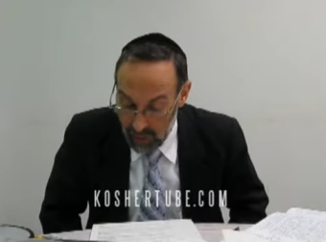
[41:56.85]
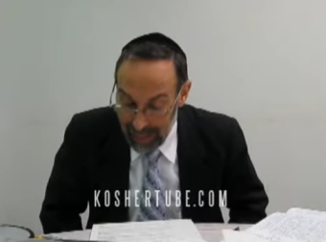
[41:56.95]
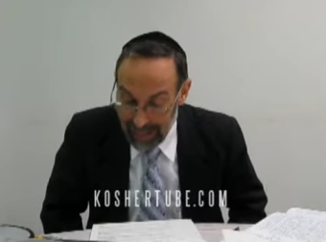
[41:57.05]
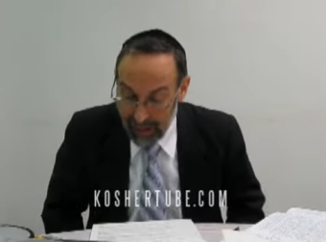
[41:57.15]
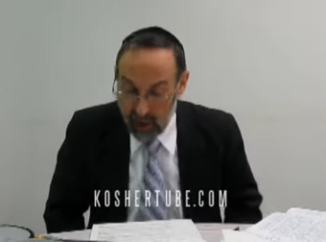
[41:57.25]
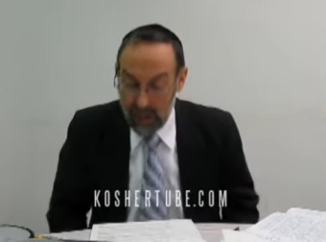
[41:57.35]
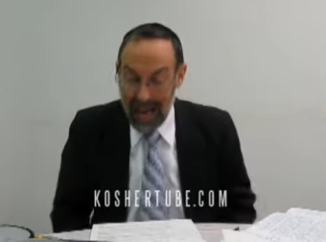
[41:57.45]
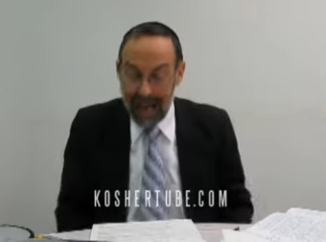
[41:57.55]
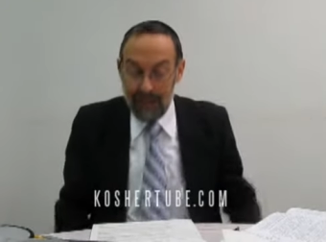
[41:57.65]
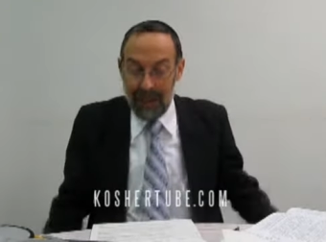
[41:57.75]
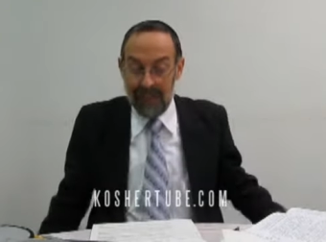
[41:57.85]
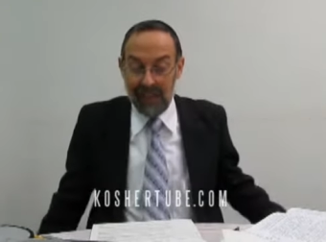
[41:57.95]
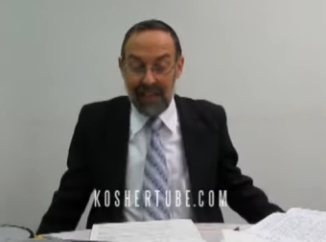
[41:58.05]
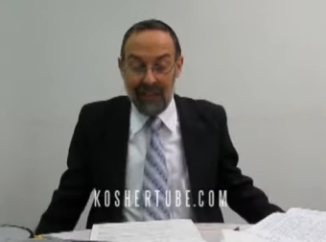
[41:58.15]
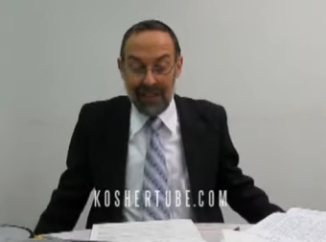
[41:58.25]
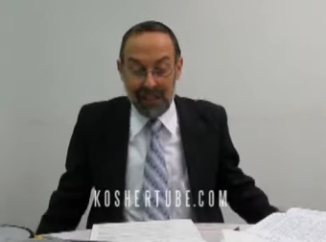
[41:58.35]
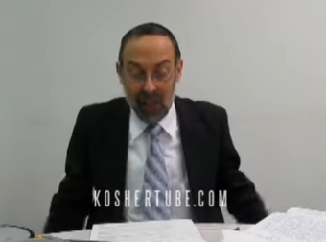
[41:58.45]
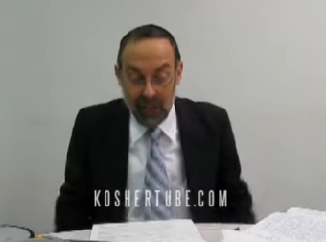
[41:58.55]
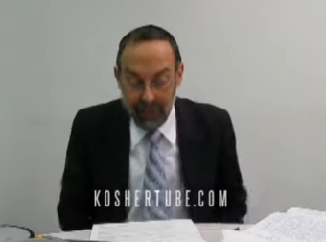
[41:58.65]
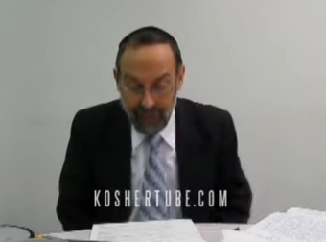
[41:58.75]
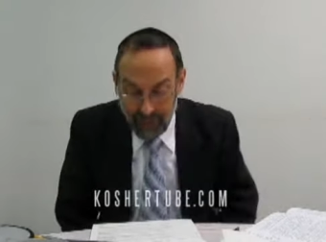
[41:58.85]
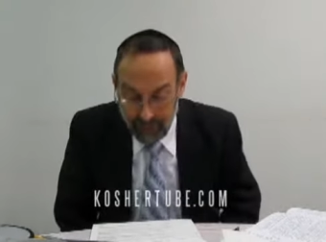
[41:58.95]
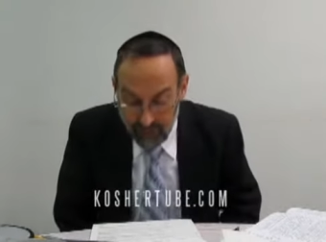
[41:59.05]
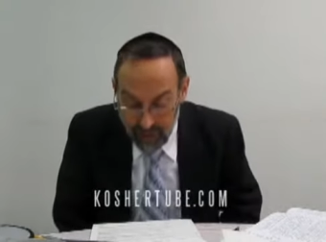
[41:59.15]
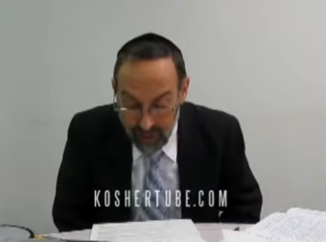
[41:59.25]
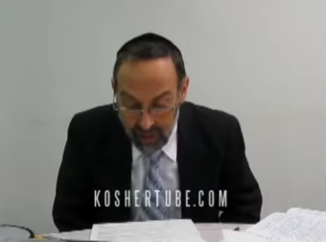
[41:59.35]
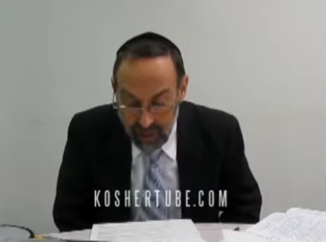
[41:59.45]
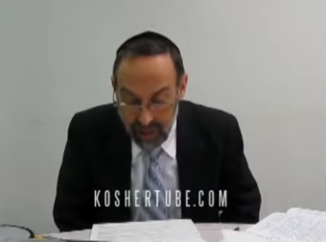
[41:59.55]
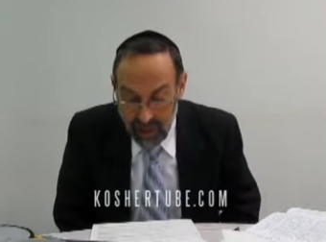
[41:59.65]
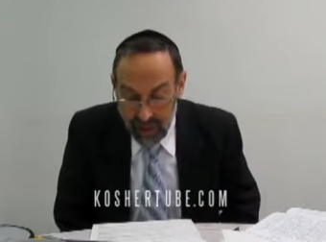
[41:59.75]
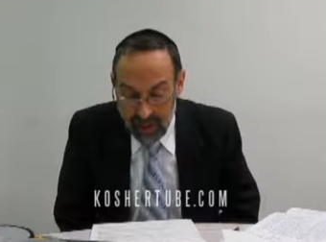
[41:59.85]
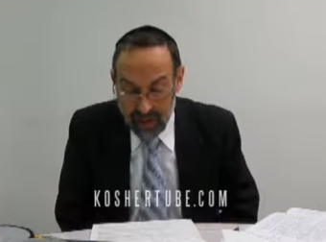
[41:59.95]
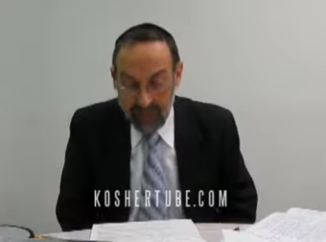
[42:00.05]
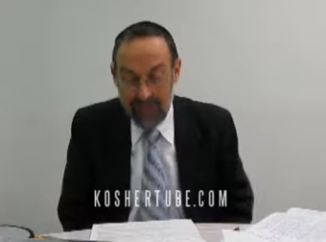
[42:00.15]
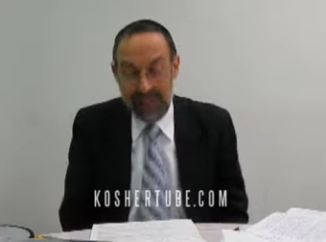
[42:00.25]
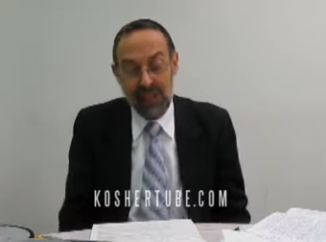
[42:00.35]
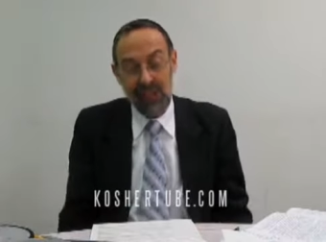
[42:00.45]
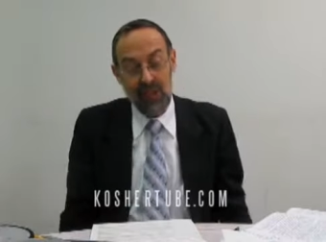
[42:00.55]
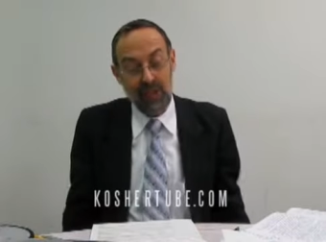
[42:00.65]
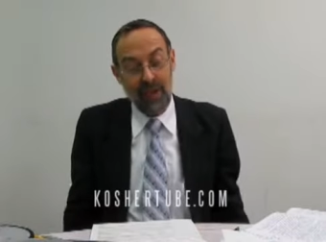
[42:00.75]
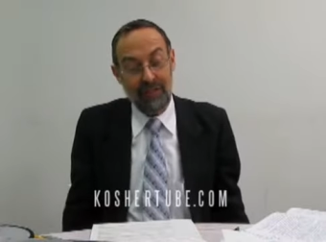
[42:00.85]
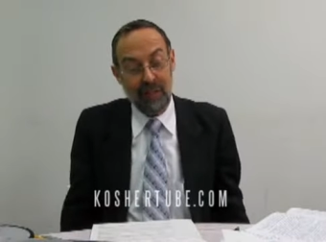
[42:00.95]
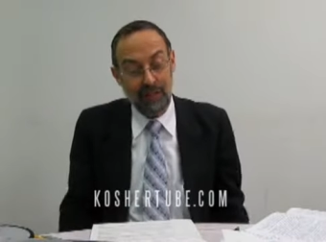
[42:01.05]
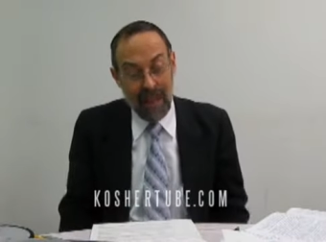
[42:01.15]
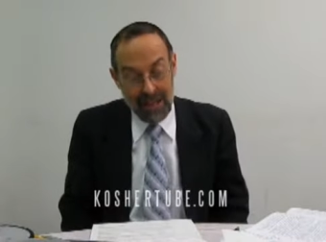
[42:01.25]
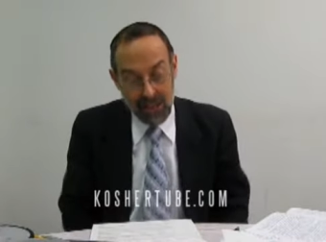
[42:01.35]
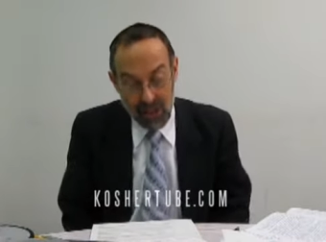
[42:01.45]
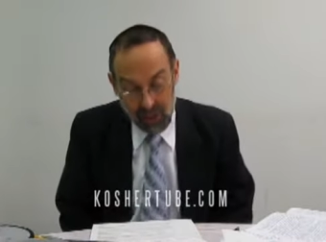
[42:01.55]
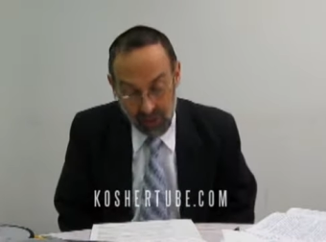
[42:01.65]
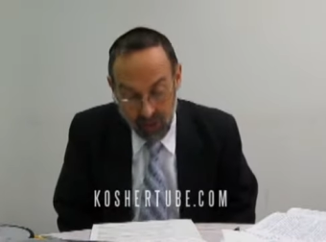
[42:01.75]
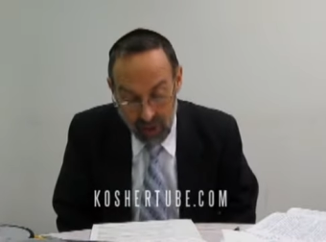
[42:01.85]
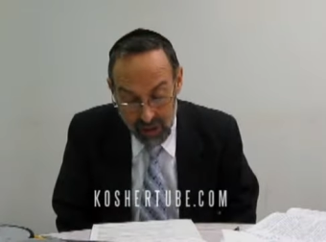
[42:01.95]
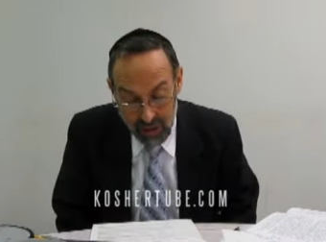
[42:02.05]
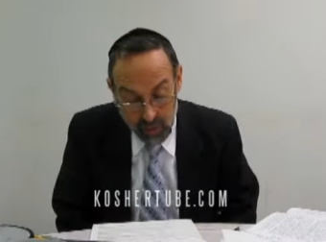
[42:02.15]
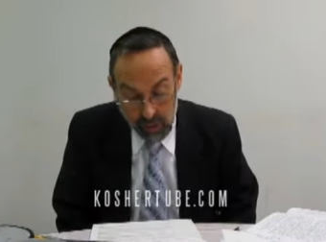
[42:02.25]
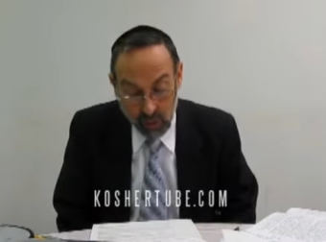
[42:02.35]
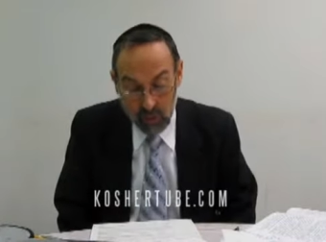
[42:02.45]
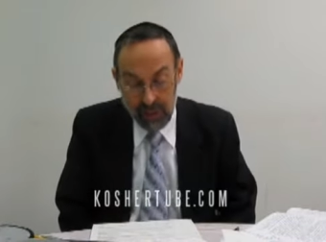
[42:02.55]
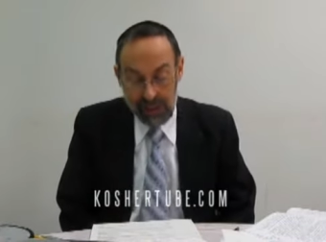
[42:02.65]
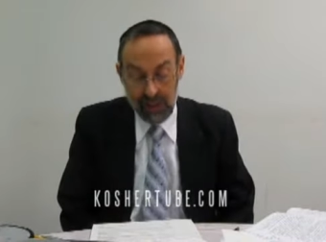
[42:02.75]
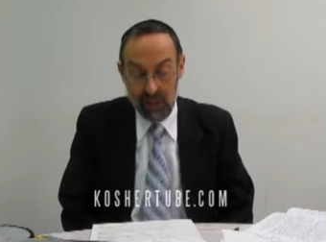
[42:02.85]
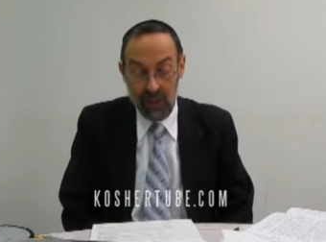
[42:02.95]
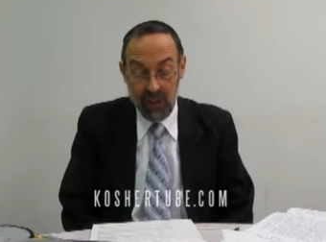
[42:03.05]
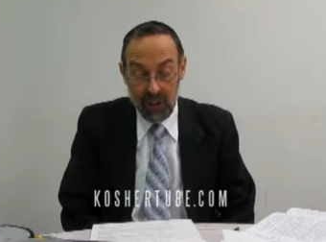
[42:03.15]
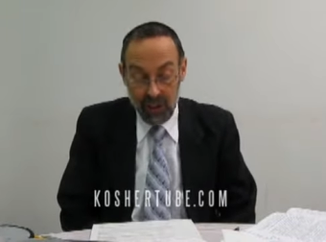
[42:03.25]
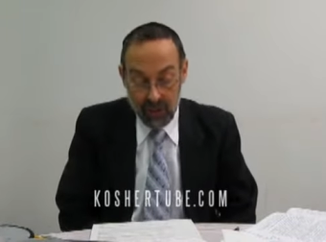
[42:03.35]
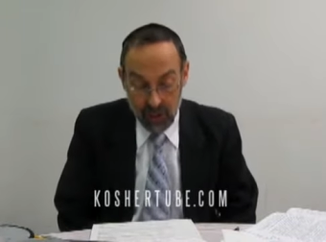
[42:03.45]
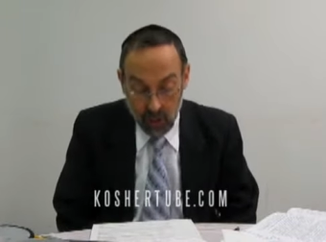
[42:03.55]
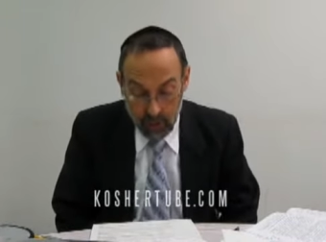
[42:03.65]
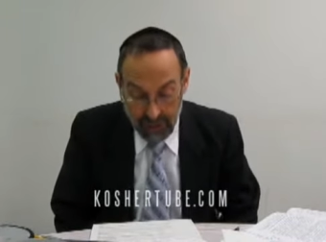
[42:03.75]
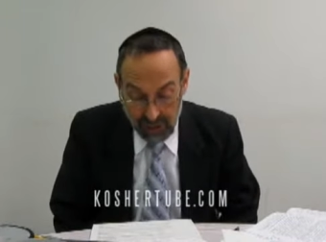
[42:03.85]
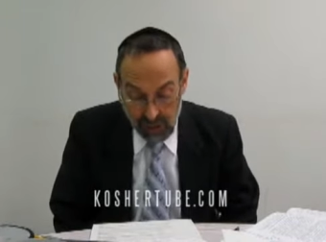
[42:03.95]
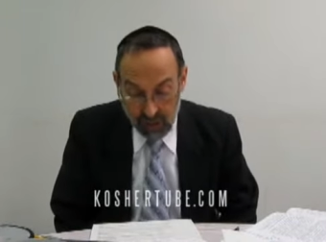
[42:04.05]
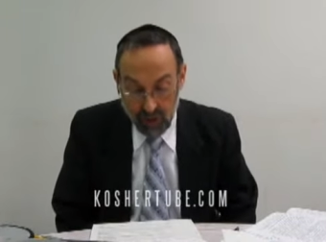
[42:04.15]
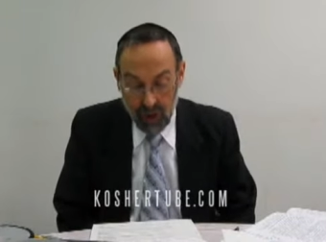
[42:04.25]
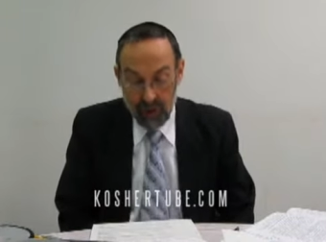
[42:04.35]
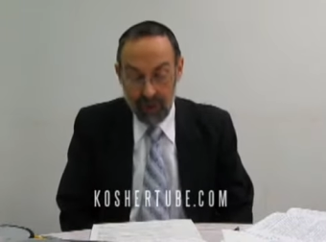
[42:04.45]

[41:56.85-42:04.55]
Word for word: Nevertheless, he certainly would have compassion on his father. There was no reason to, to torment his father.